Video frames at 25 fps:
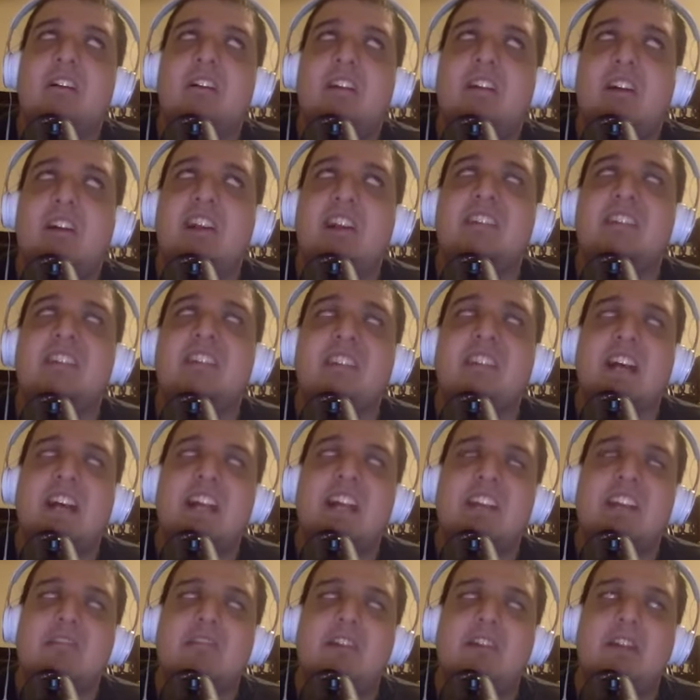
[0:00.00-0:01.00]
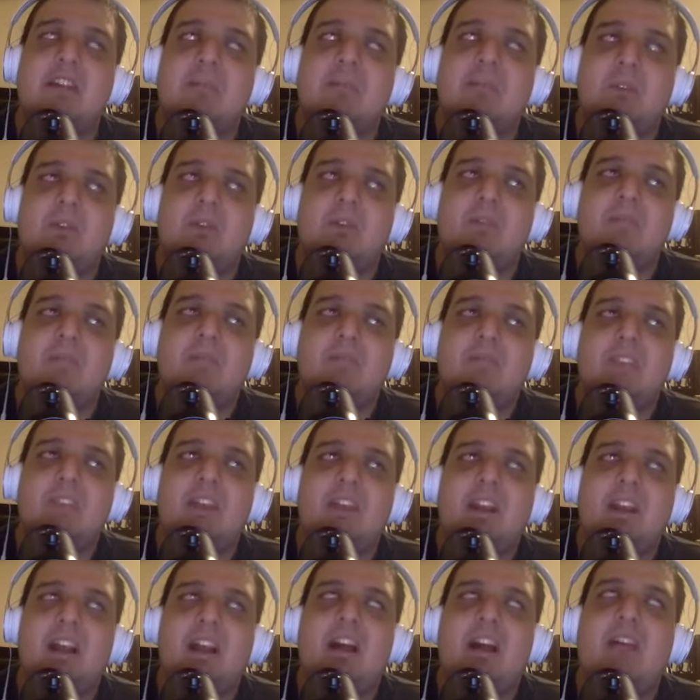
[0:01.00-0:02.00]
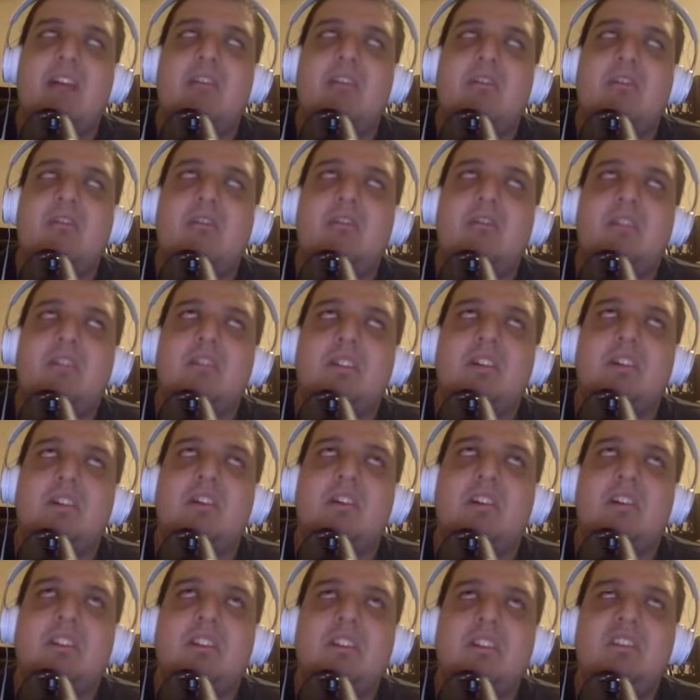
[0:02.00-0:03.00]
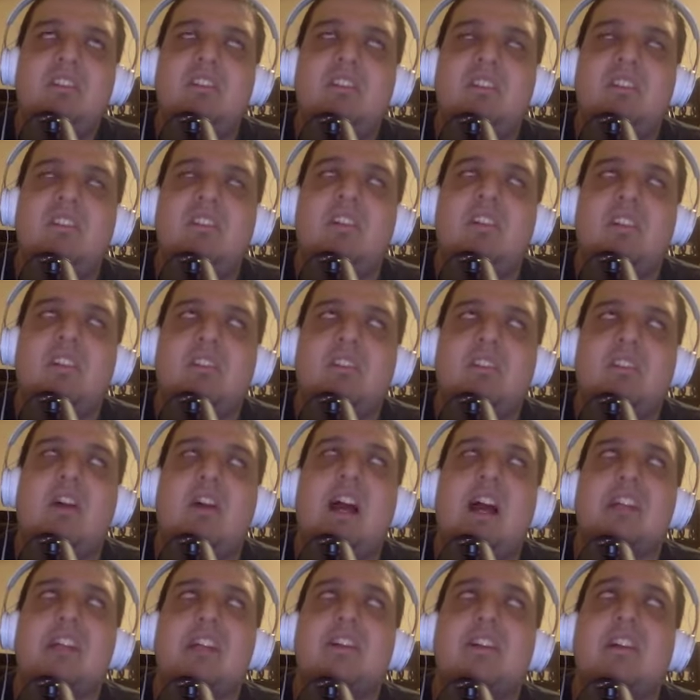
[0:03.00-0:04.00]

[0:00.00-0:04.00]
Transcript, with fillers: Isn't that incredible how you're well, actually,